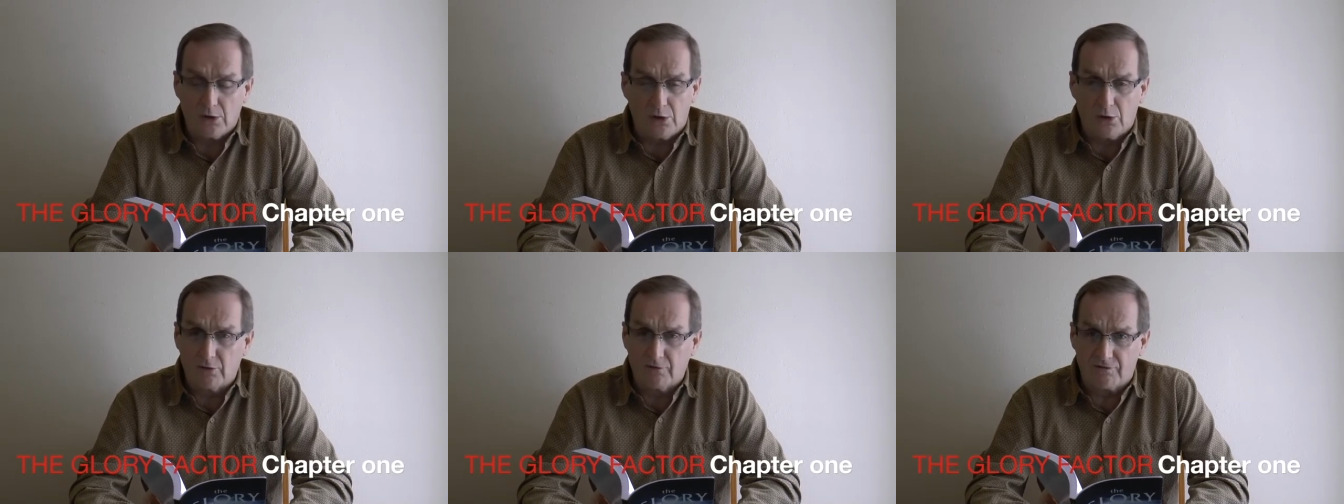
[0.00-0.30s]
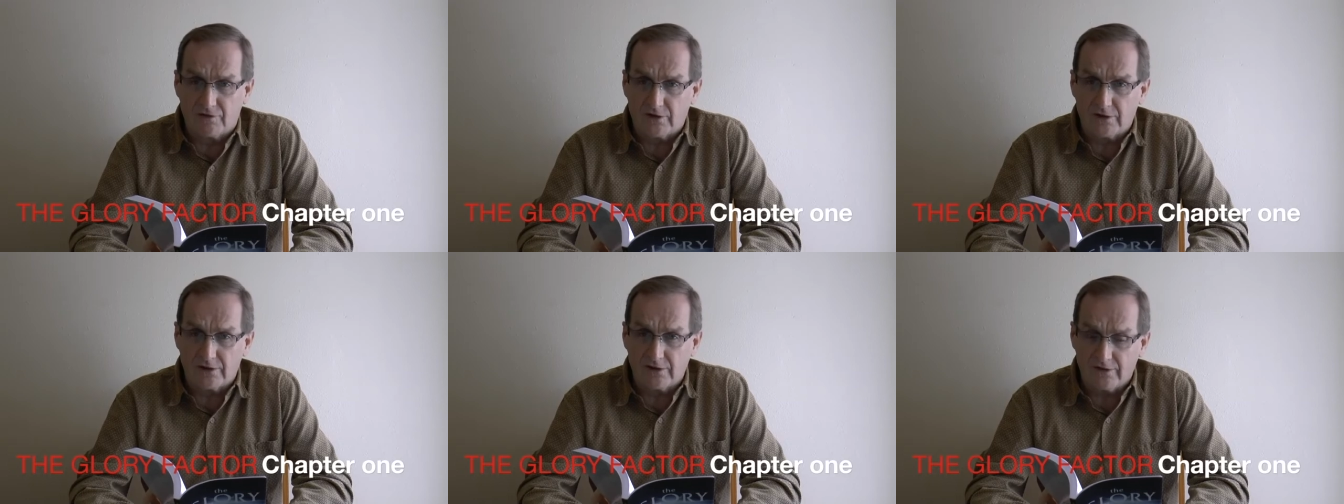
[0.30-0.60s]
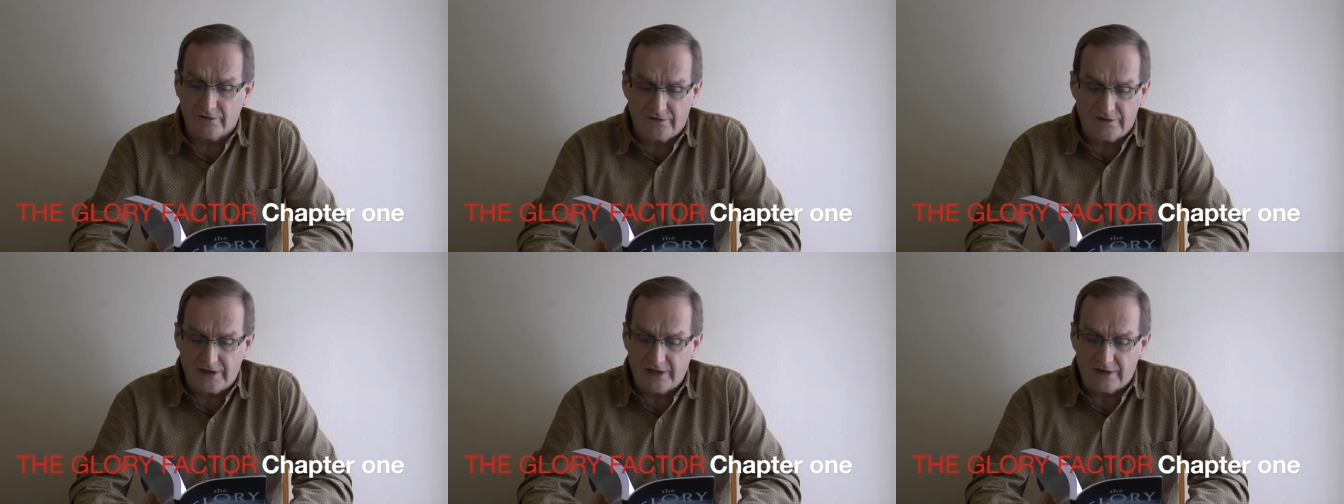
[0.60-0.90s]
over
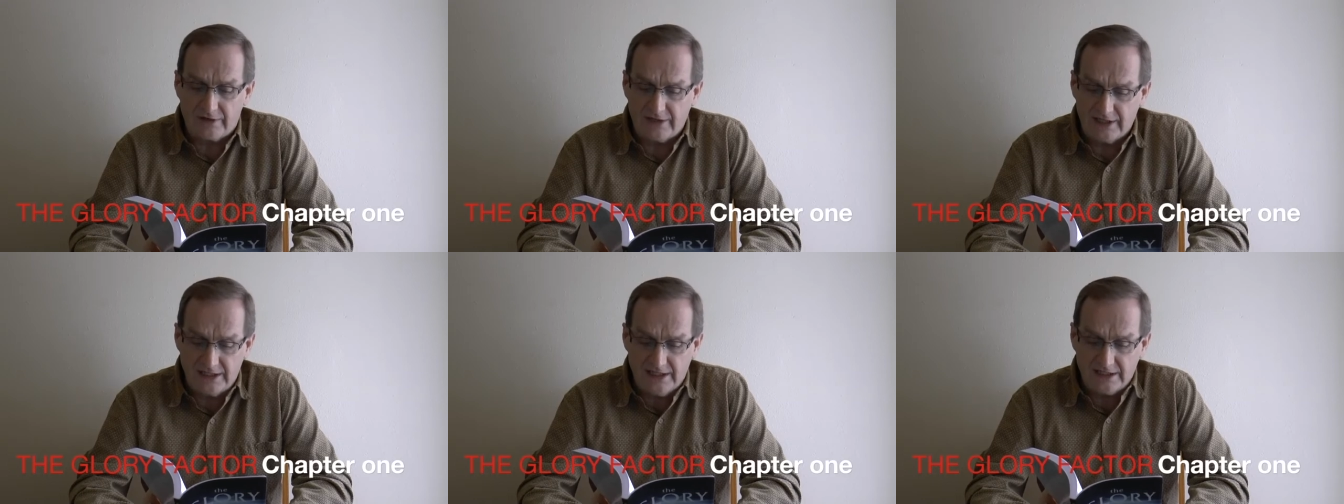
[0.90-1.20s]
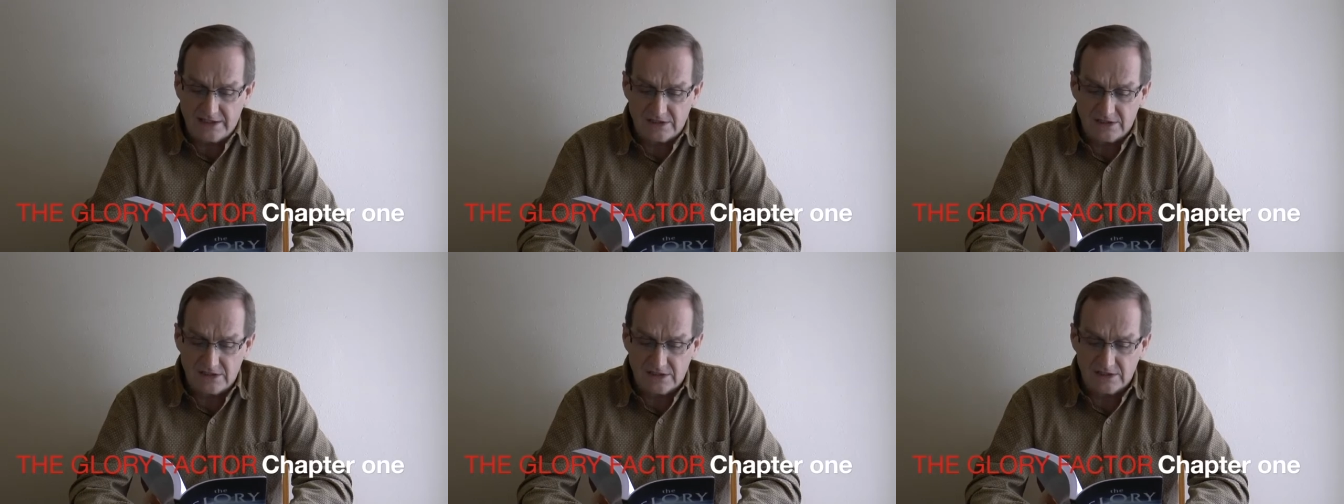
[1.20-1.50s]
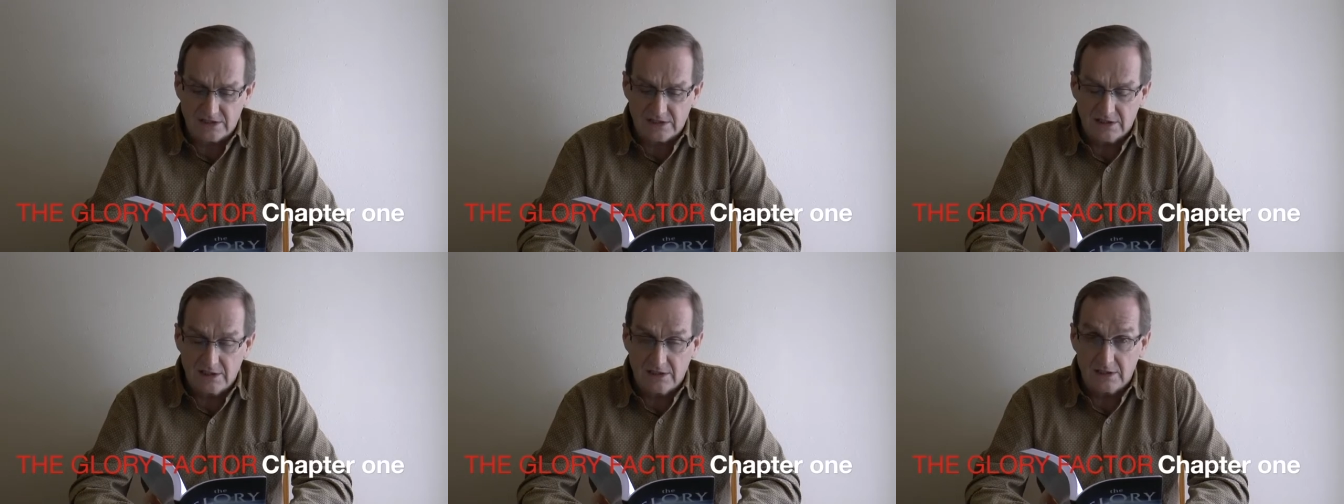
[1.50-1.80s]
their
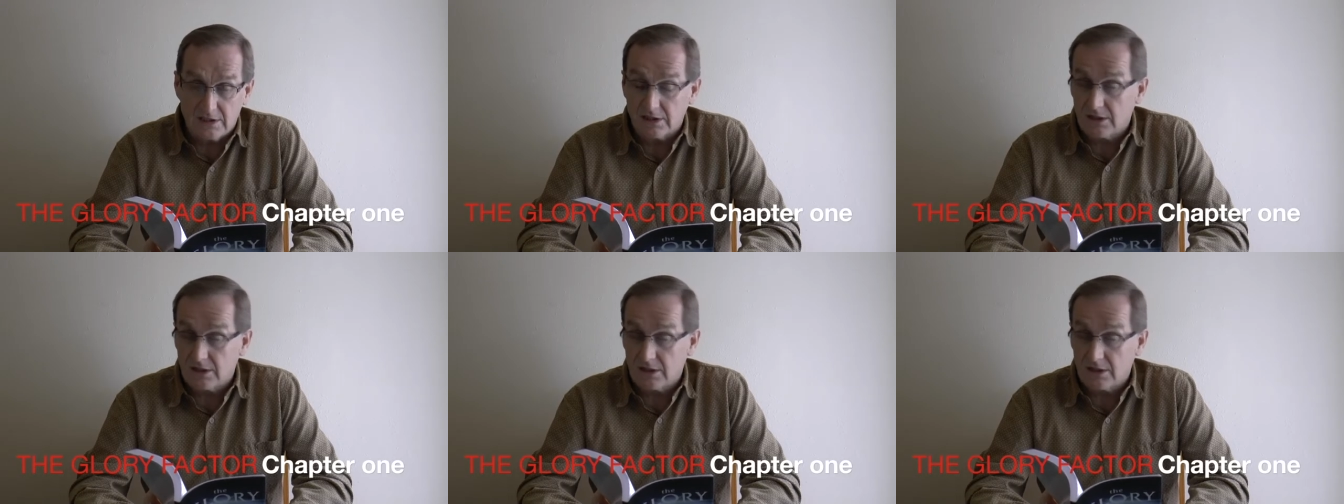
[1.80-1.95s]
heads.